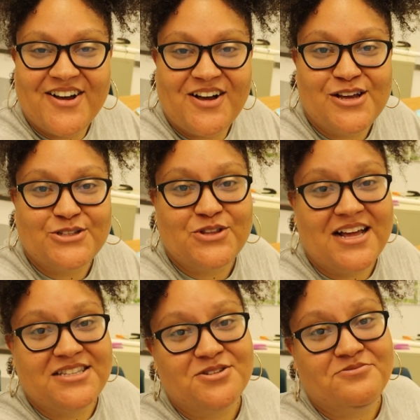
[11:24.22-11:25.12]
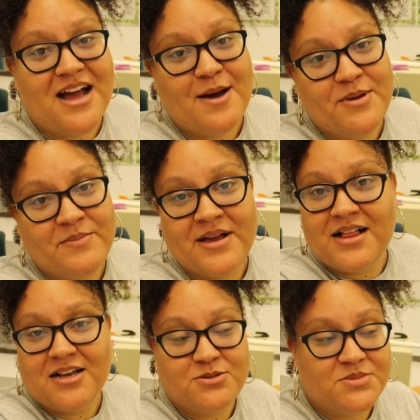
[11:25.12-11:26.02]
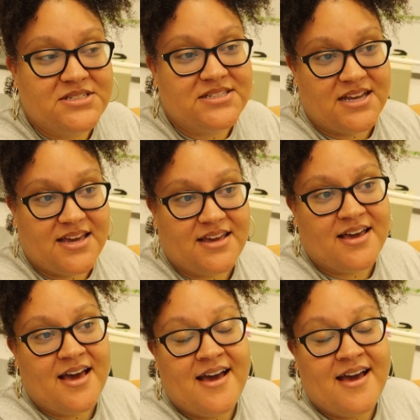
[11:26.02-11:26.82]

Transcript: y'all, so that's a wrap in my classroom today.